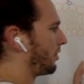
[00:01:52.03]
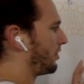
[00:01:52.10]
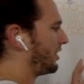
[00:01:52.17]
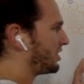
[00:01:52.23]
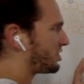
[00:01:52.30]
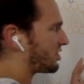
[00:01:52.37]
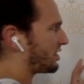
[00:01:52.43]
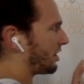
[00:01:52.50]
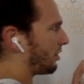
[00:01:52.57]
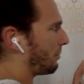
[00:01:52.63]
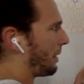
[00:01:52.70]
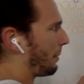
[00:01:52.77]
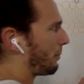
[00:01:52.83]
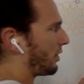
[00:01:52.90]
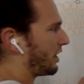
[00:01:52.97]
this cell
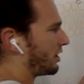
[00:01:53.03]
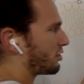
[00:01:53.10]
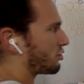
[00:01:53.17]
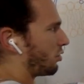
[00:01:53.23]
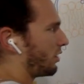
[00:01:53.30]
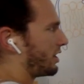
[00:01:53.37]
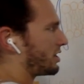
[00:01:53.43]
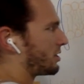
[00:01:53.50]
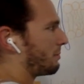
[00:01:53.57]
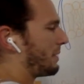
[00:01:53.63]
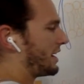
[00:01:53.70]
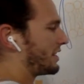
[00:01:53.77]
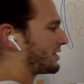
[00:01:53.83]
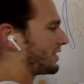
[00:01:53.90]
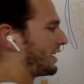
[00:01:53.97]
membrane is going to
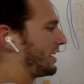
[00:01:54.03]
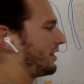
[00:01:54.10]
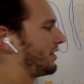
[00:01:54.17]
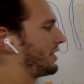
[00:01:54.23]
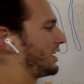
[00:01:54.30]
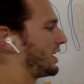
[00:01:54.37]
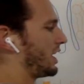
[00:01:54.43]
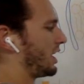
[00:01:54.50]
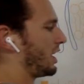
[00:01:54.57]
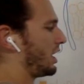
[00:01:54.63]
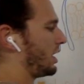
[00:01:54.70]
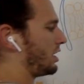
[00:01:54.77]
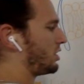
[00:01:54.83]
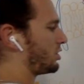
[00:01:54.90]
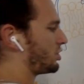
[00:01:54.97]
maintain the
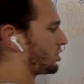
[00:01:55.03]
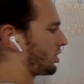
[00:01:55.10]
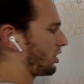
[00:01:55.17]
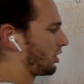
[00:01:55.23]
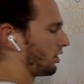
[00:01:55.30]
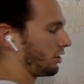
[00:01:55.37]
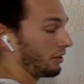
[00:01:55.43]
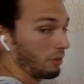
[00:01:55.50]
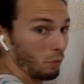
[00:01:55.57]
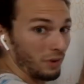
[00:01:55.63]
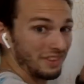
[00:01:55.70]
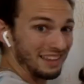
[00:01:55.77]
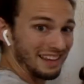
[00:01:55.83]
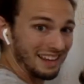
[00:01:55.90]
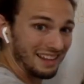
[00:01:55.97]
internal,
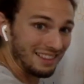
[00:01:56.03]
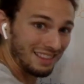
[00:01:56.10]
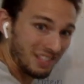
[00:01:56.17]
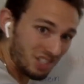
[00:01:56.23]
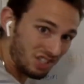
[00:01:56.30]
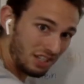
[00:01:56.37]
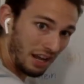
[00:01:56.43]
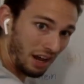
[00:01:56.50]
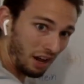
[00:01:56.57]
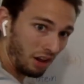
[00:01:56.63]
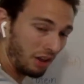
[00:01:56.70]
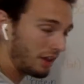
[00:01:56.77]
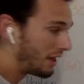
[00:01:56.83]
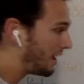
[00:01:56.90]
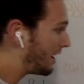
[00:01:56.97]
within the
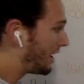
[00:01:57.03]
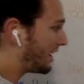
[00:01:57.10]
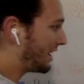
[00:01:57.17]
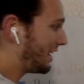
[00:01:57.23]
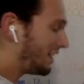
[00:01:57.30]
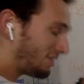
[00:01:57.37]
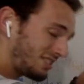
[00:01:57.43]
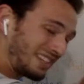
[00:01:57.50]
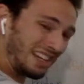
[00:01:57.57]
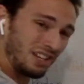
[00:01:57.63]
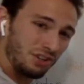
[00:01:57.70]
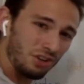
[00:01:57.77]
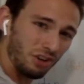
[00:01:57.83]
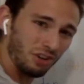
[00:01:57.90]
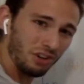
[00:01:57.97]
cell, its
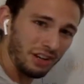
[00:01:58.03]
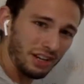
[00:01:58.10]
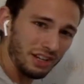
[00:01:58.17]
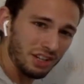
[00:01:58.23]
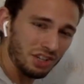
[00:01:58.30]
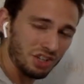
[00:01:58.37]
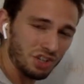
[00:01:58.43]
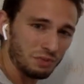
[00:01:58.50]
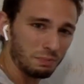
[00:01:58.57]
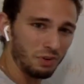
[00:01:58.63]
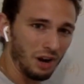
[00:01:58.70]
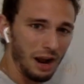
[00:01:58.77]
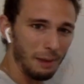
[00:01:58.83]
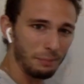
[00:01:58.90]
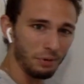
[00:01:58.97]
internal conditions
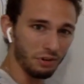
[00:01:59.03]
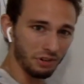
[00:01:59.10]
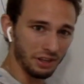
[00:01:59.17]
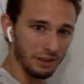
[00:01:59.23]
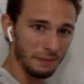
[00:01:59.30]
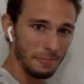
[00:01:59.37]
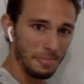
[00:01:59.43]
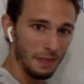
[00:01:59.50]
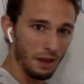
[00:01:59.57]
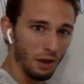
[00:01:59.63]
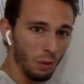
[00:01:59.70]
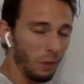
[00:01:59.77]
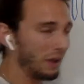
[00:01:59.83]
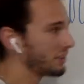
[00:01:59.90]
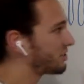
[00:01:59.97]
properly
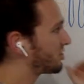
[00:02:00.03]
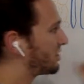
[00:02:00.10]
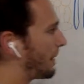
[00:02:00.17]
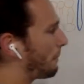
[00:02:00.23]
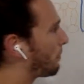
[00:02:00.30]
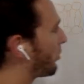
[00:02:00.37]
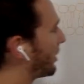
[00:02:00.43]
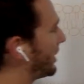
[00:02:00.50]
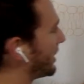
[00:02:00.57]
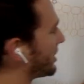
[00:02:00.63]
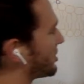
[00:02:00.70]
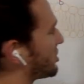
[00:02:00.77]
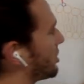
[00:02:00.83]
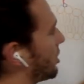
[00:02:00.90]
while separating